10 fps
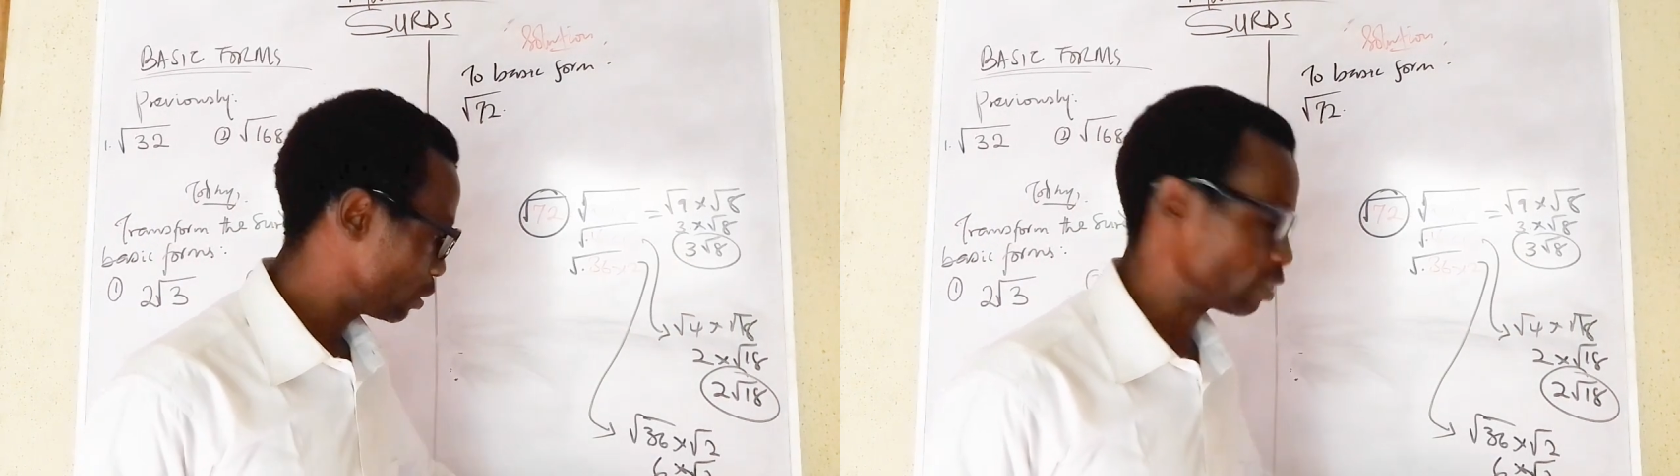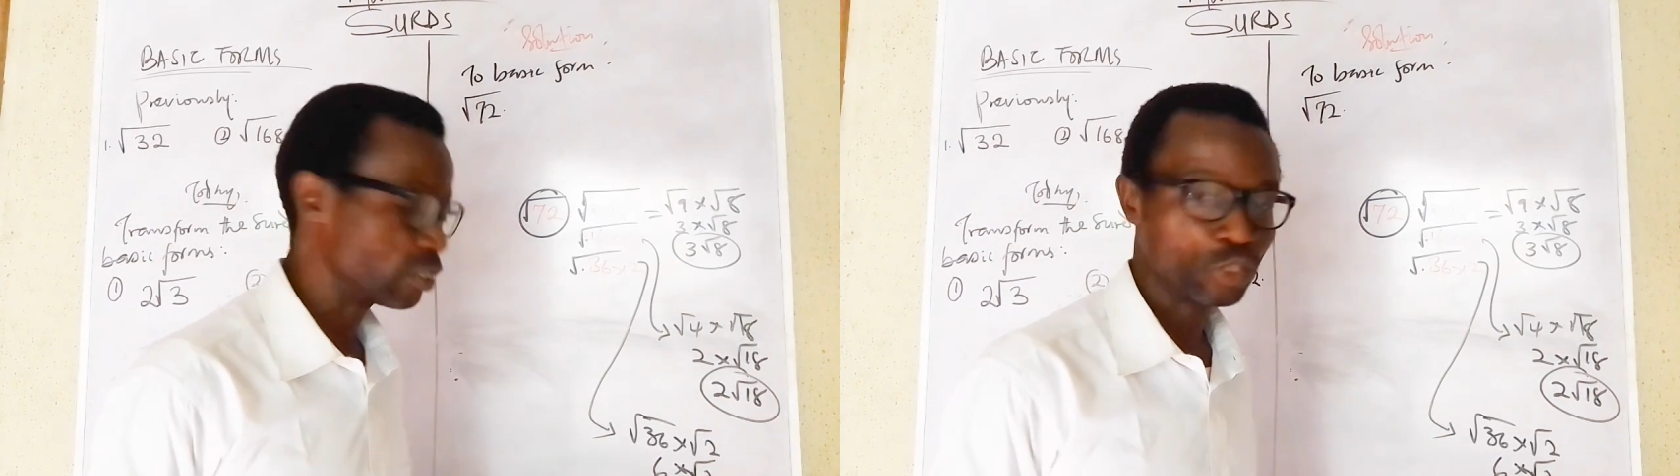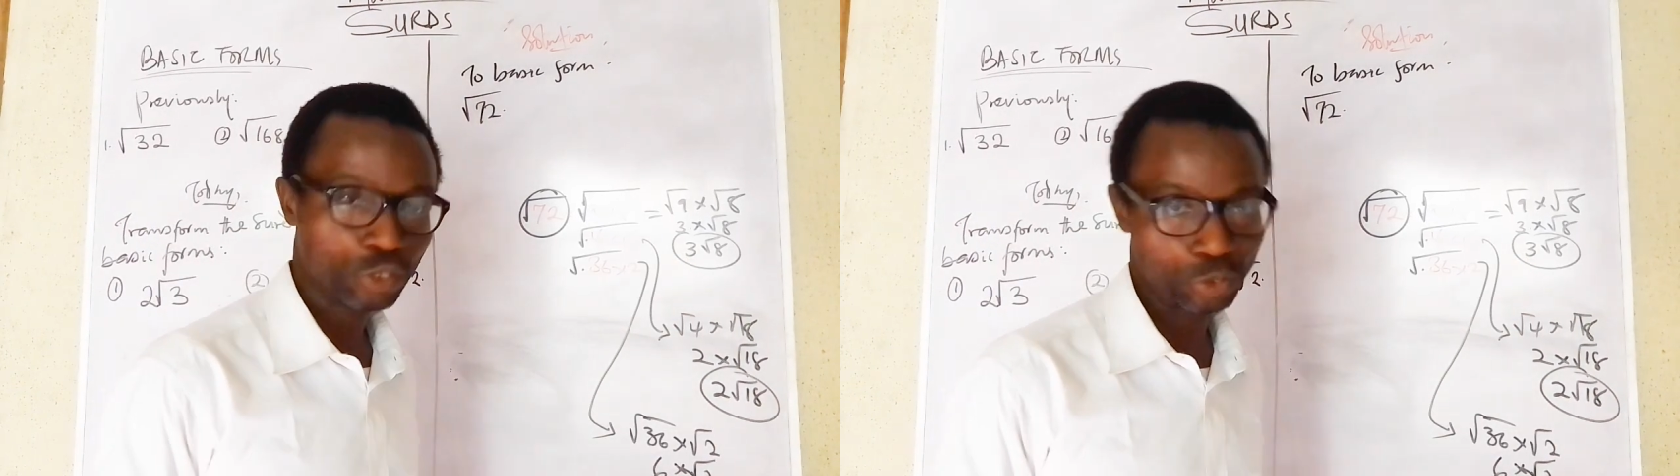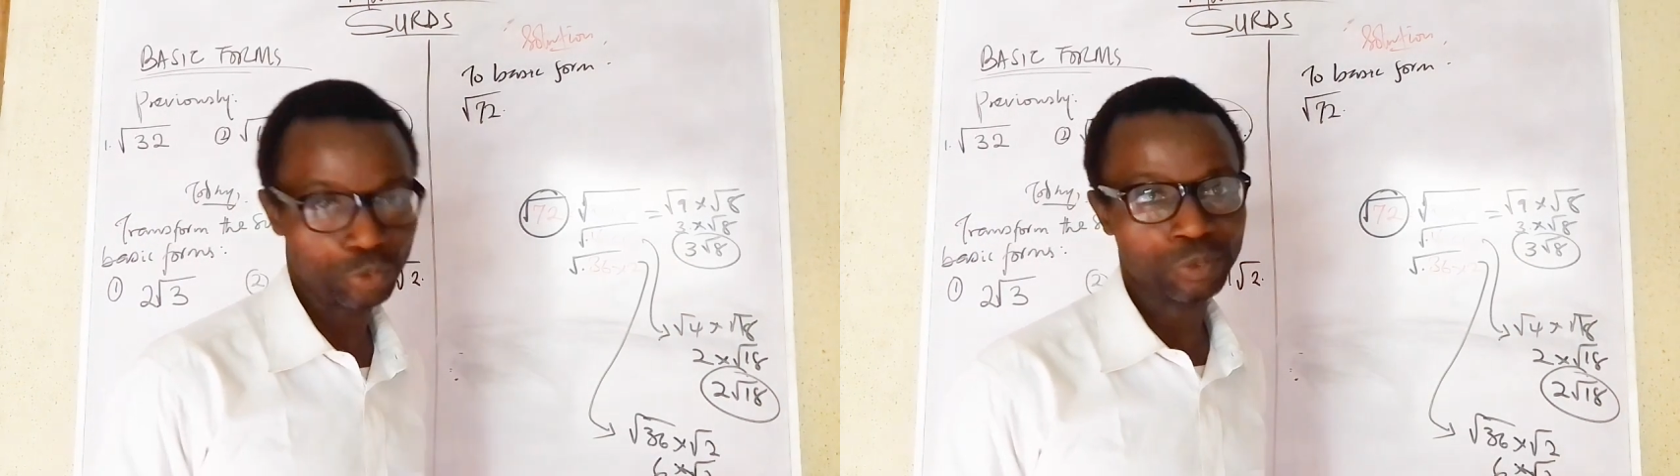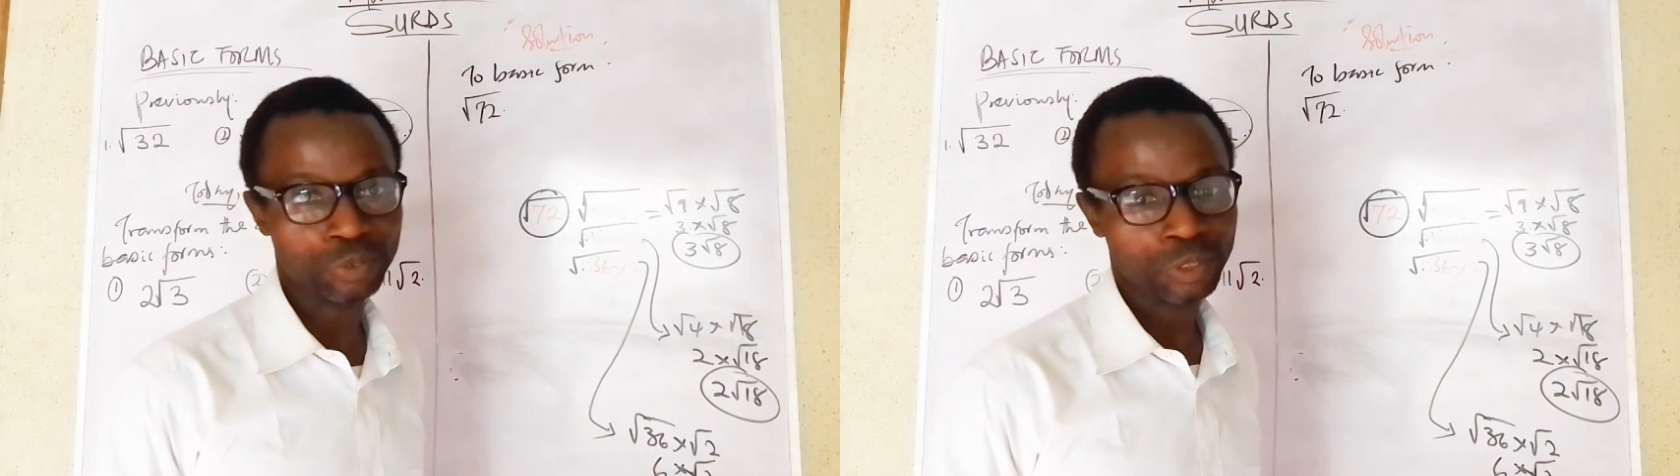this is
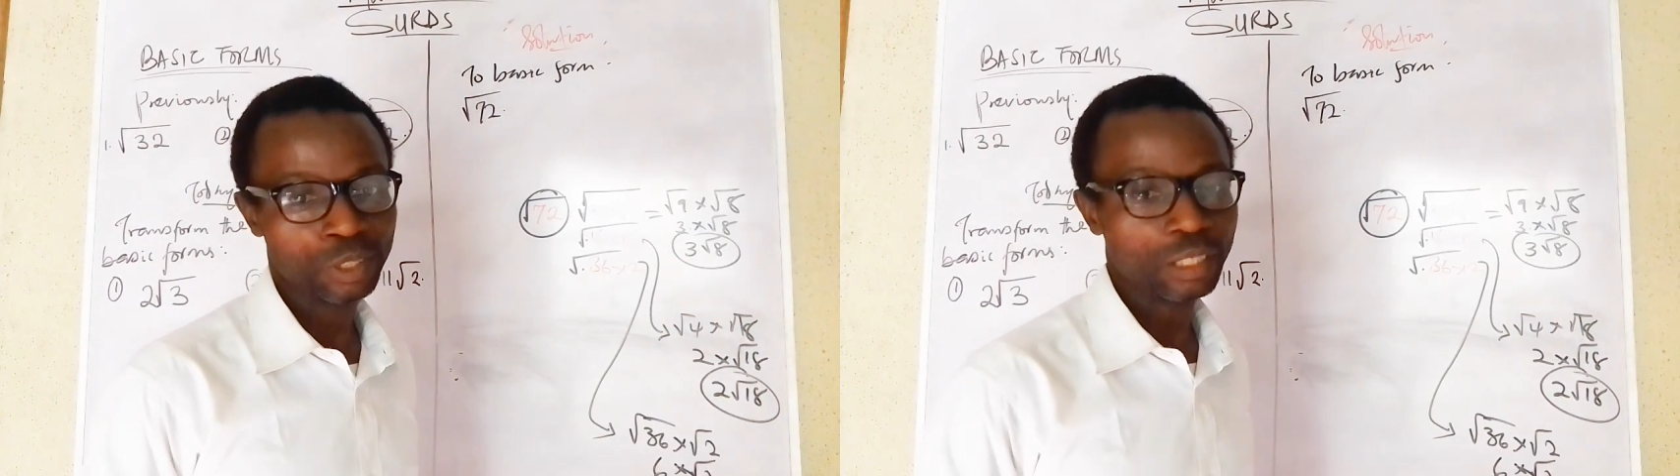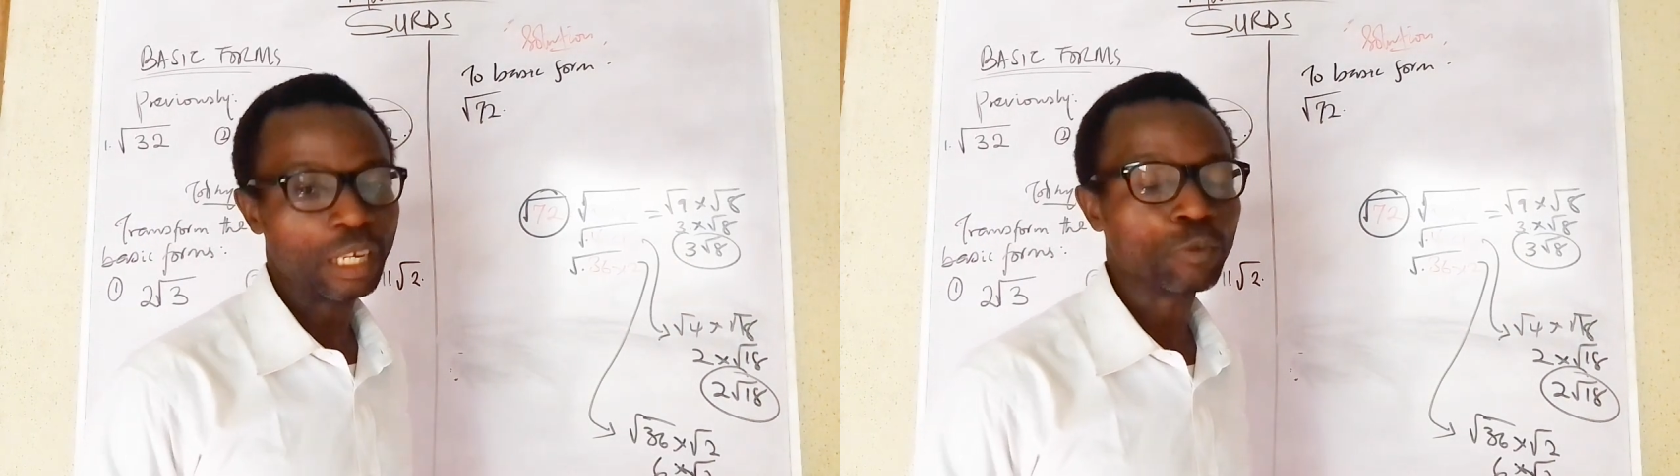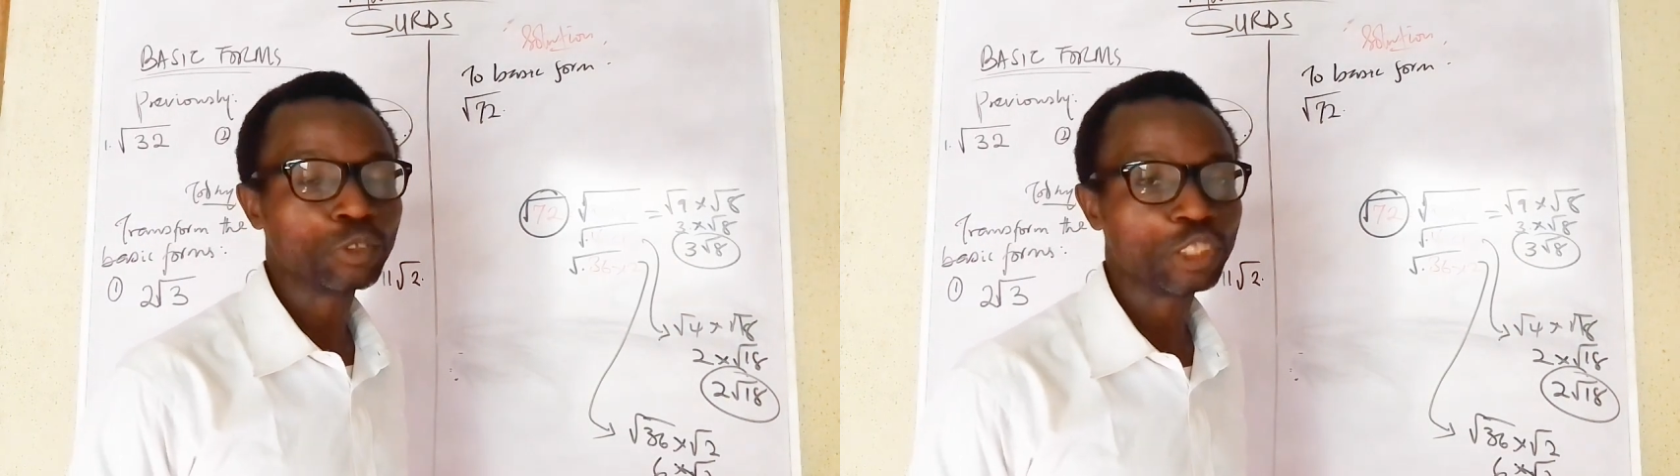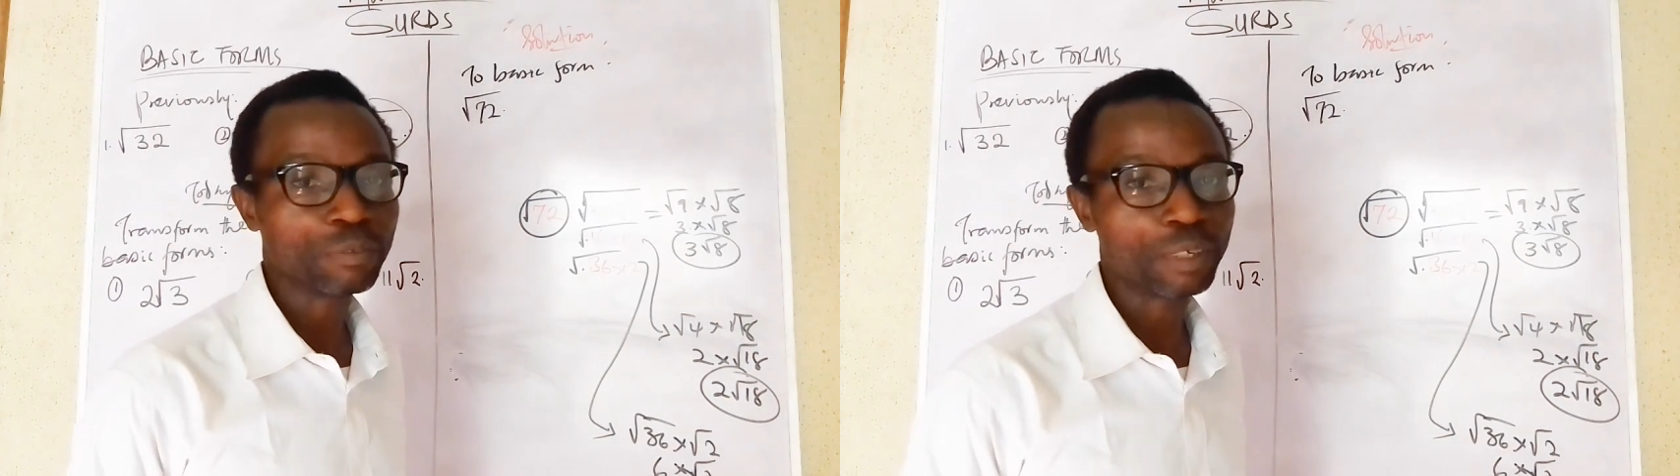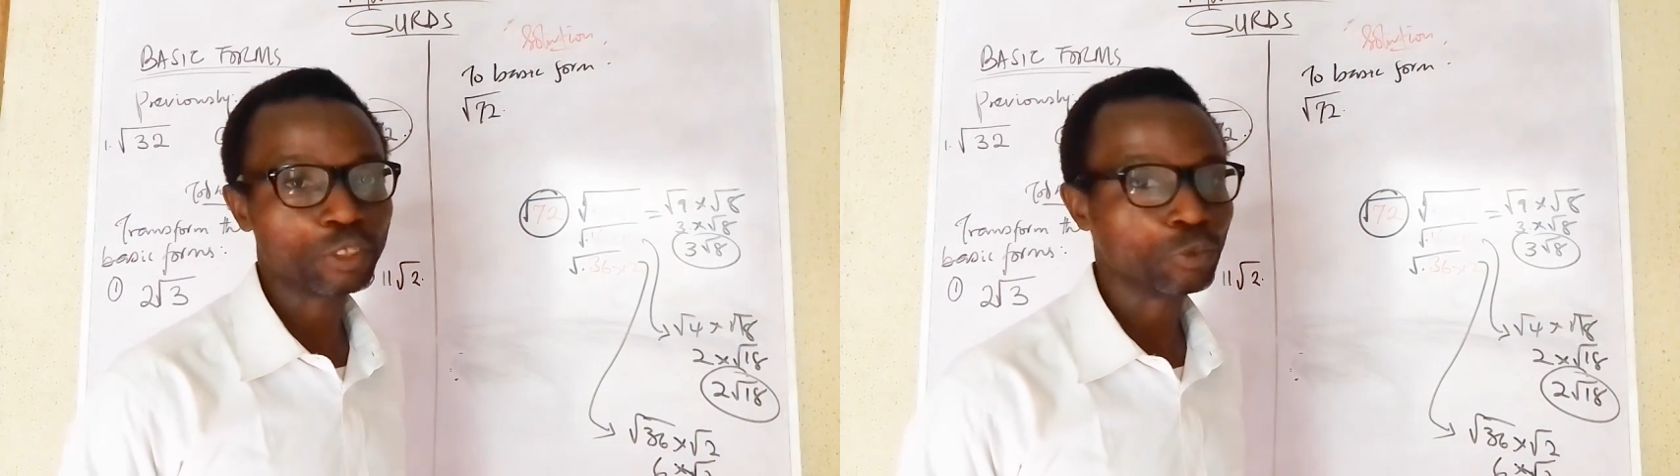true. Now,
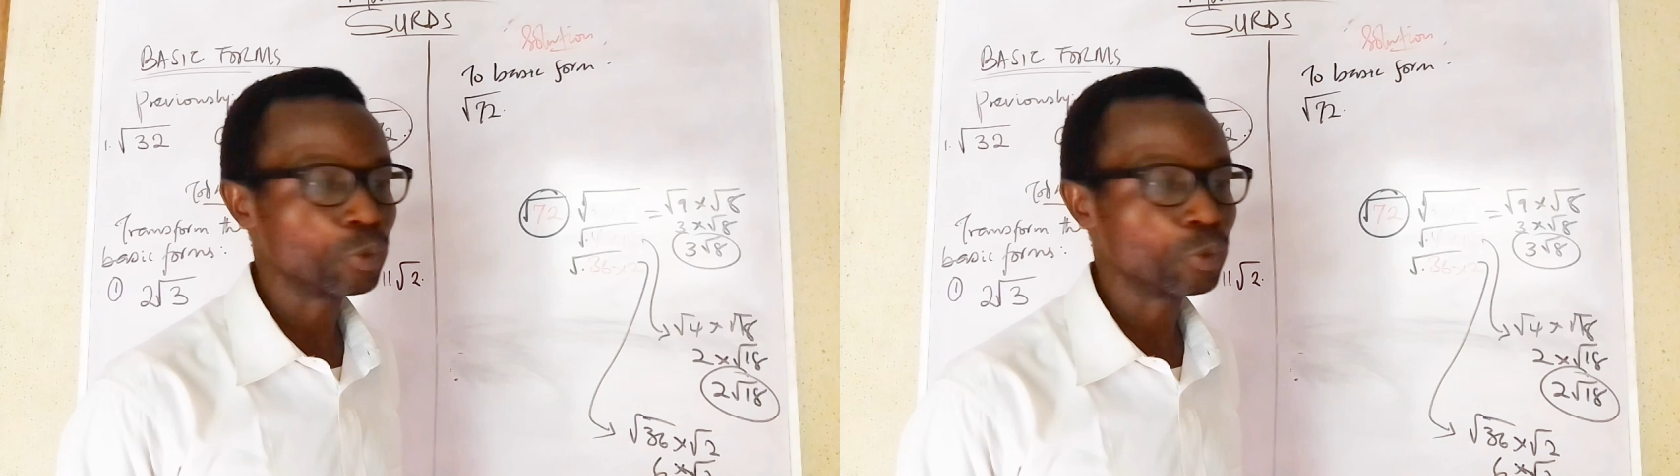whichever you